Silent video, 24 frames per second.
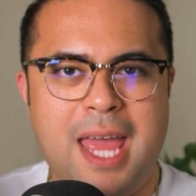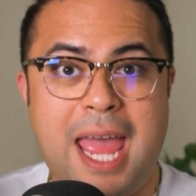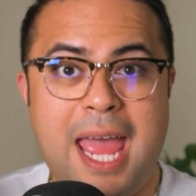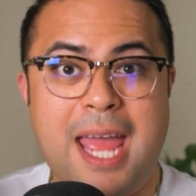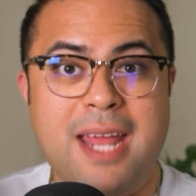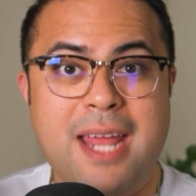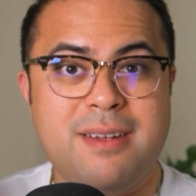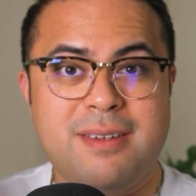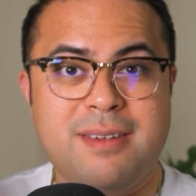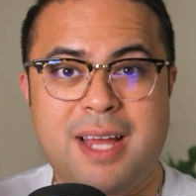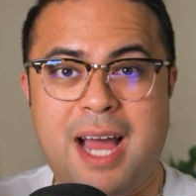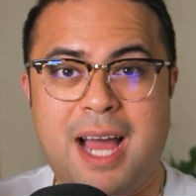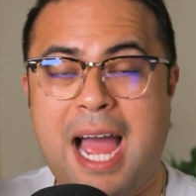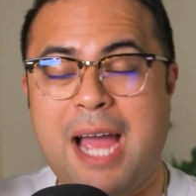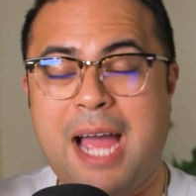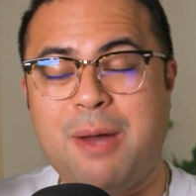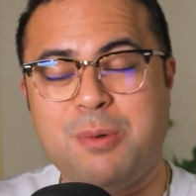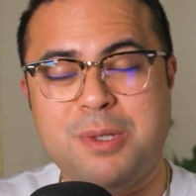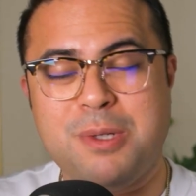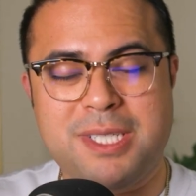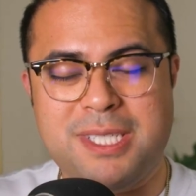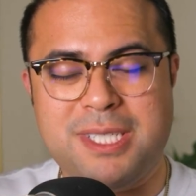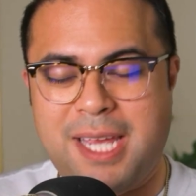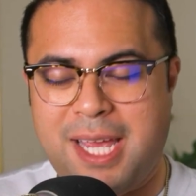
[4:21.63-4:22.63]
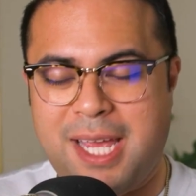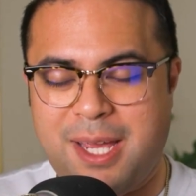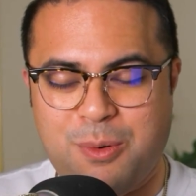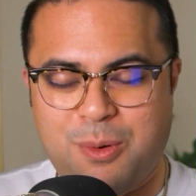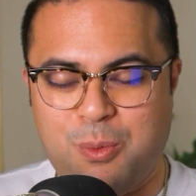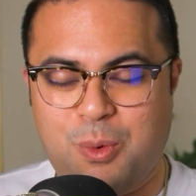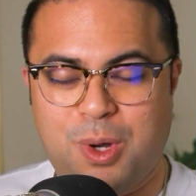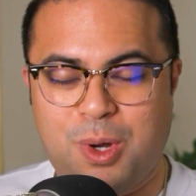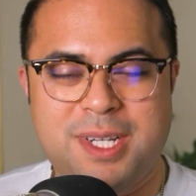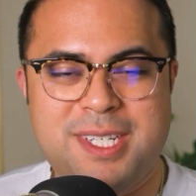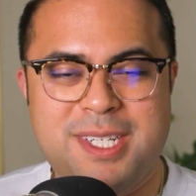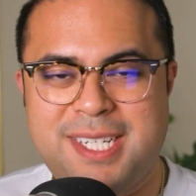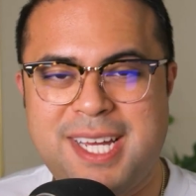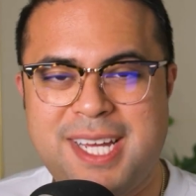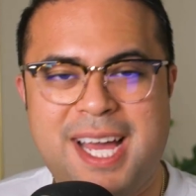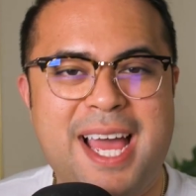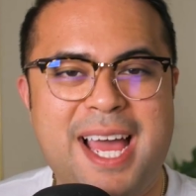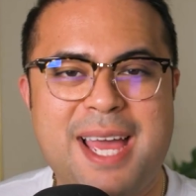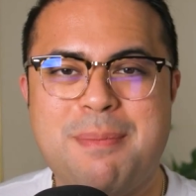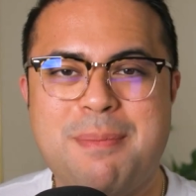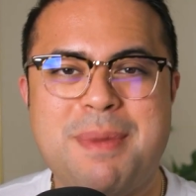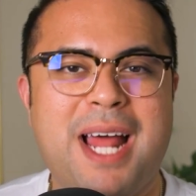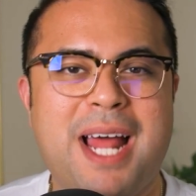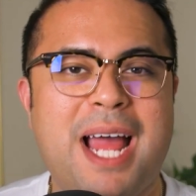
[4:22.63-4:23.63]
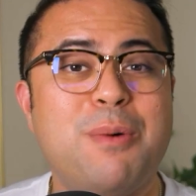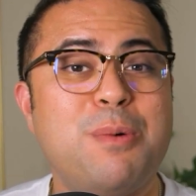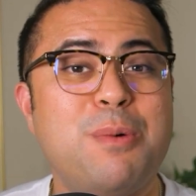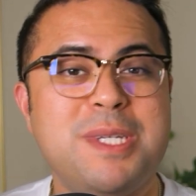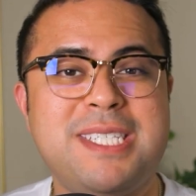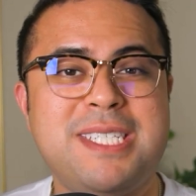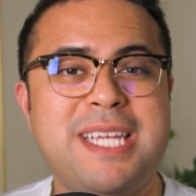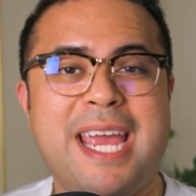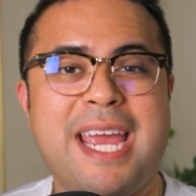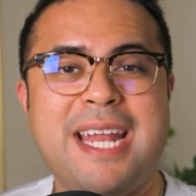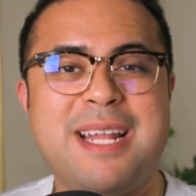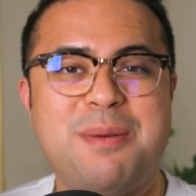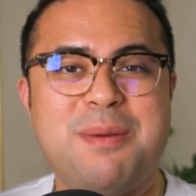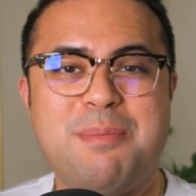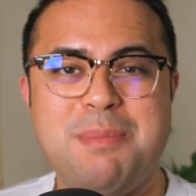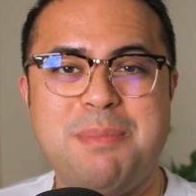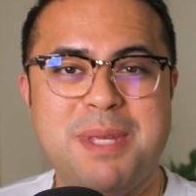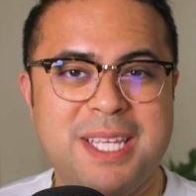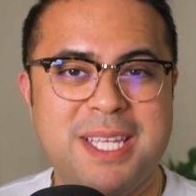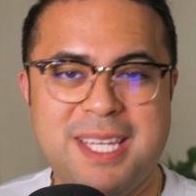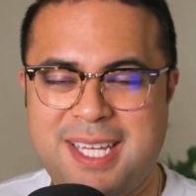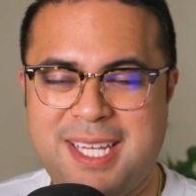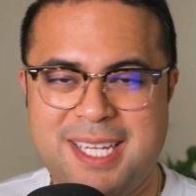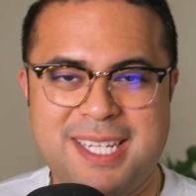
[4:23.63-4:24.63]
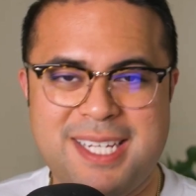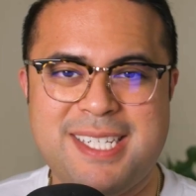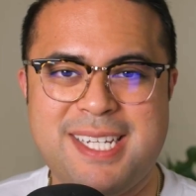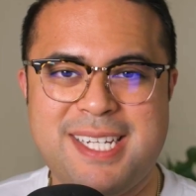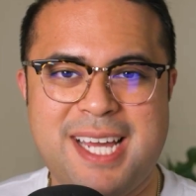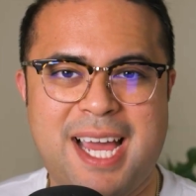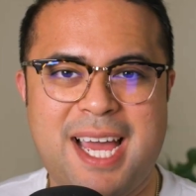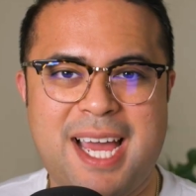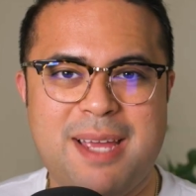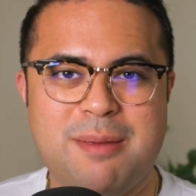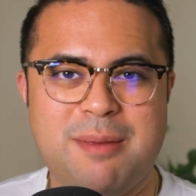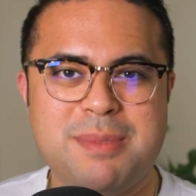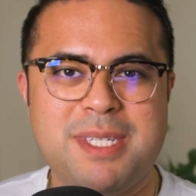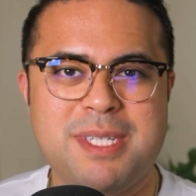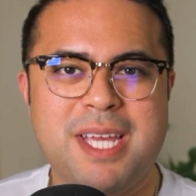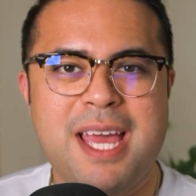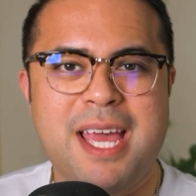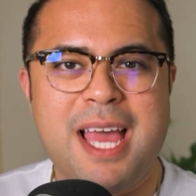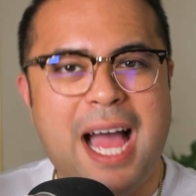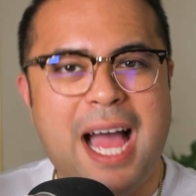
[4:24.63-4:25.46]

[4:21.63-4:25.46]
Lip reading: And I will say it one time and I will say it a million times.